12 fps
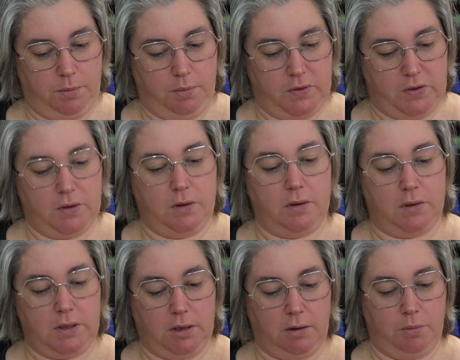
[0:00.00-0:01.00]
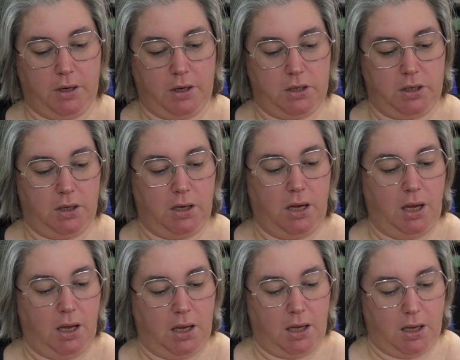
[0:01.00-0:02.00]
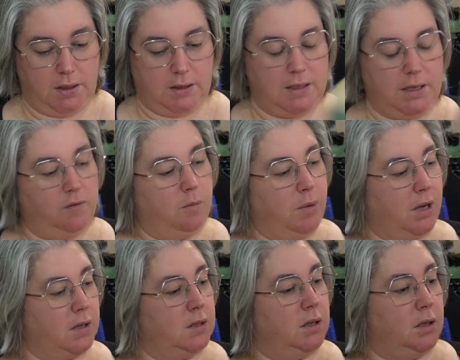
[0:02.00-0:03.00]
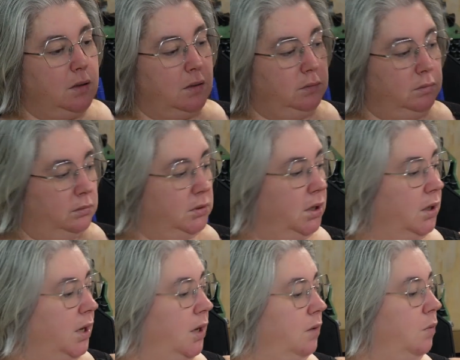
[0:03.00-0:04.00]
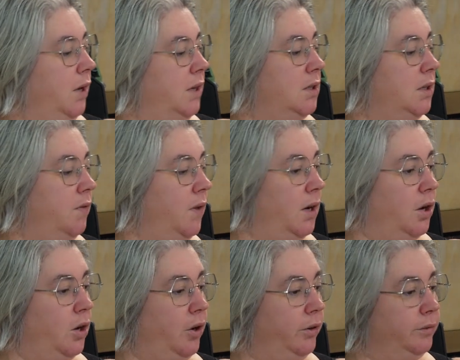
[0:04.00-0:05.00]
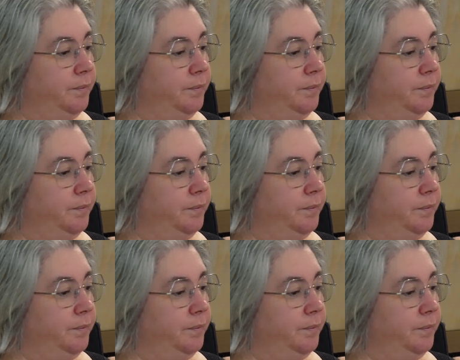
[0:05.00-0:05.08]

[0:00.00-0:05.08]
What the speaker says: Sir Terry Pratchett and Stephen Baxter. I cannot wait to give that a go.